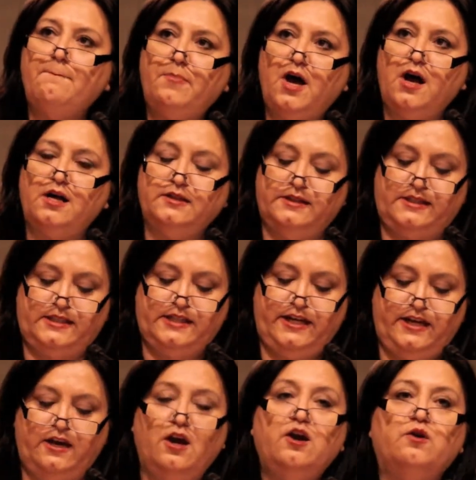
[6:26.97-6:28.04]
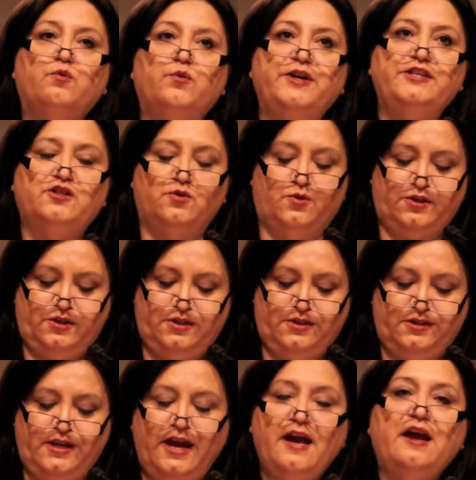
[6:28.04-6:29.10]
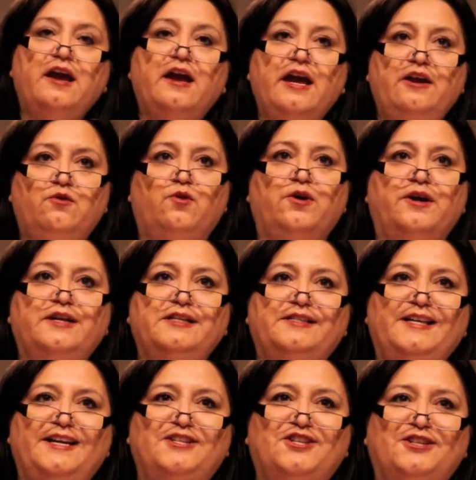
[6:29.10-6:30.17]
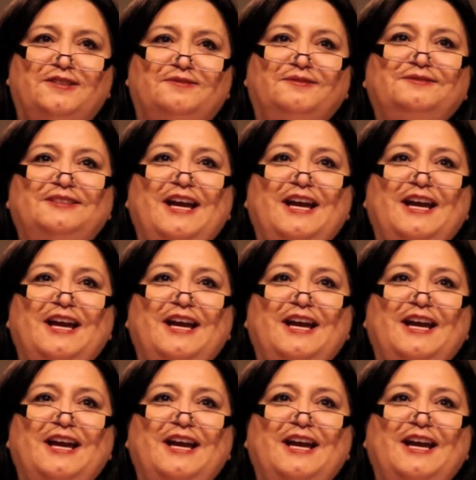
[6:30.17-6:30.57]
policy, resources, and organization.